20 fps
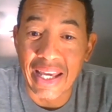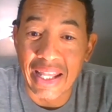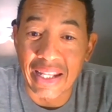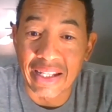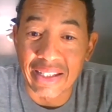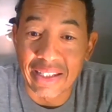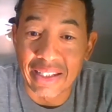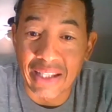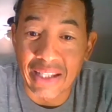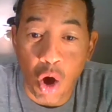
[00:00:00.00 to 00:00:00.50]

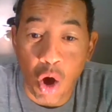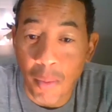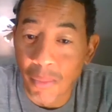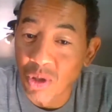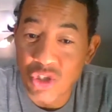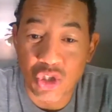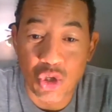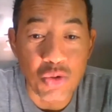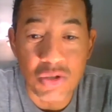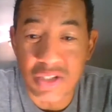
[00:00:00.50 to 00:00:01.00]

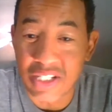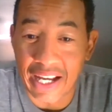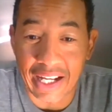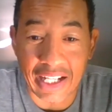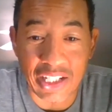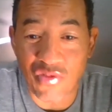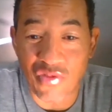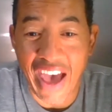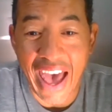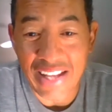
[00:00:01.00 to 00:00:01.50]
almost 2
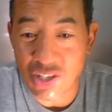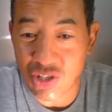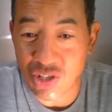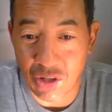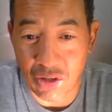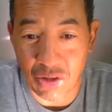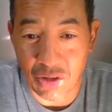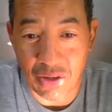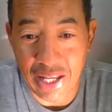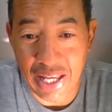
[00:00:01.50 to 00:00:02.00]
seconds
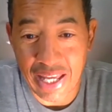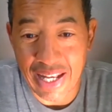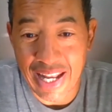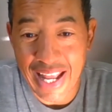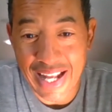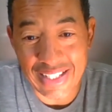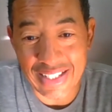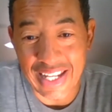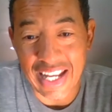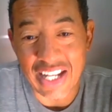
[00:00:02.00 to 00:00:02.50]
faster, and
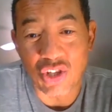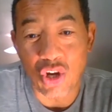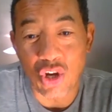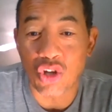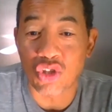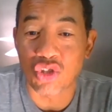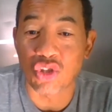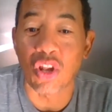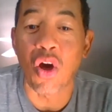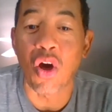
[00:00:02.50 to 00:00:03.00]
that's 10
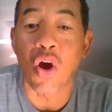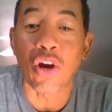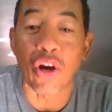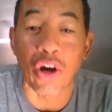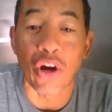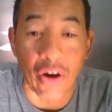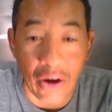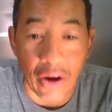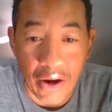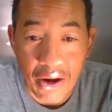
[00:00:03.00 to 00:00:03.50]
yards
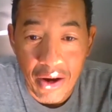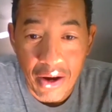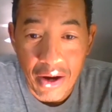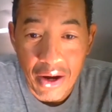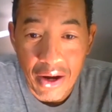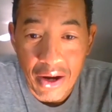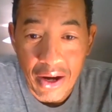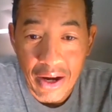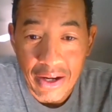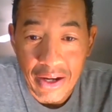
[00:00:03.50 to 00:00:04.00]
longer.
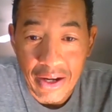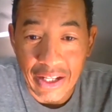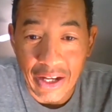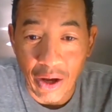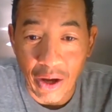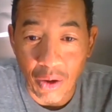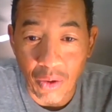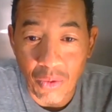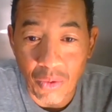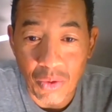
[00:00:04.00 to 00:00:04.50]

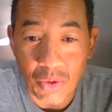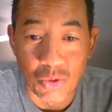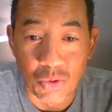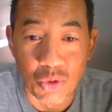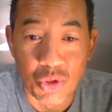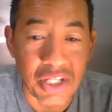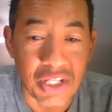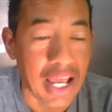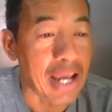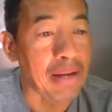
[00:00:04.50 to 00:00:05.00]

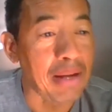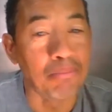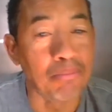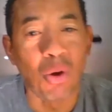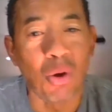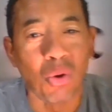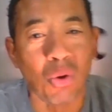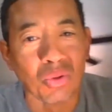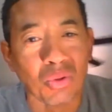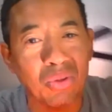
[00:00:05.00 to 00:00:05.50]
Usain
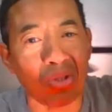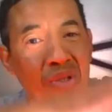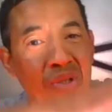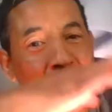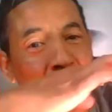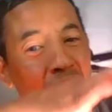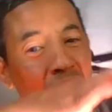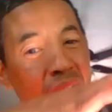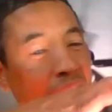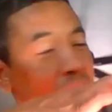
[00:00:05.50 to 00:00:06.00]
Bolt,
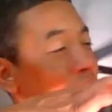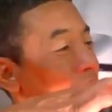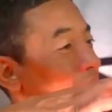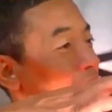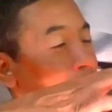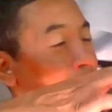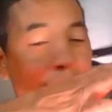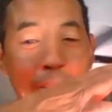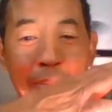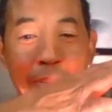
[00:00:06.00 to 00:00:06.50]

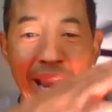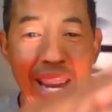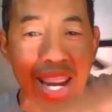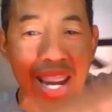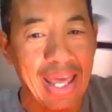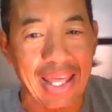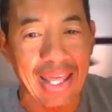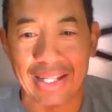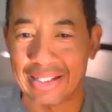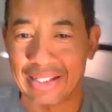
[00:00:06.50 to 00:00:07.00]
my man,